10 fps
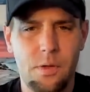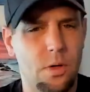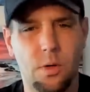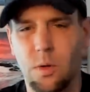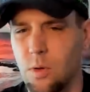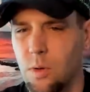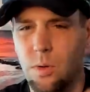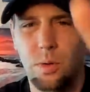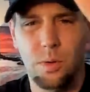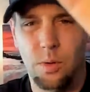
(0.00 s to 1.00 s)

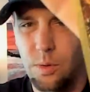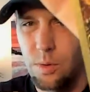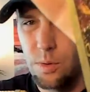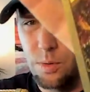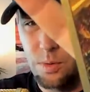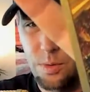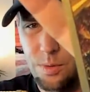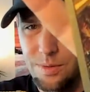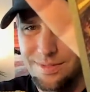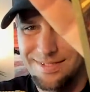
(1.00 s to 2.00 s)

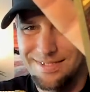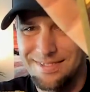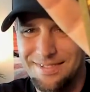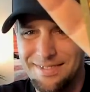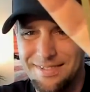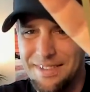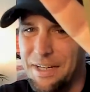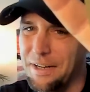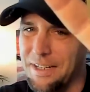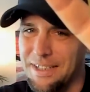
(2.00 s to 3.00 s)
Ooh,
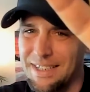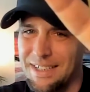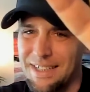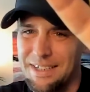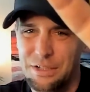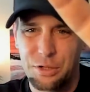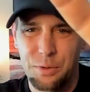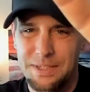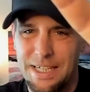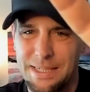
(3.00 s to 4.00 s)
there it is again, as
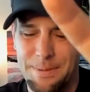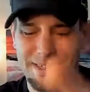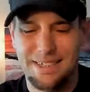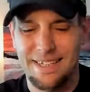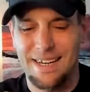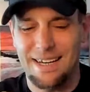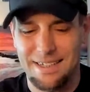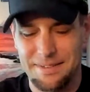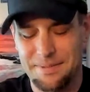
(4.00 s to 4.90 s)
soon as I split the deck.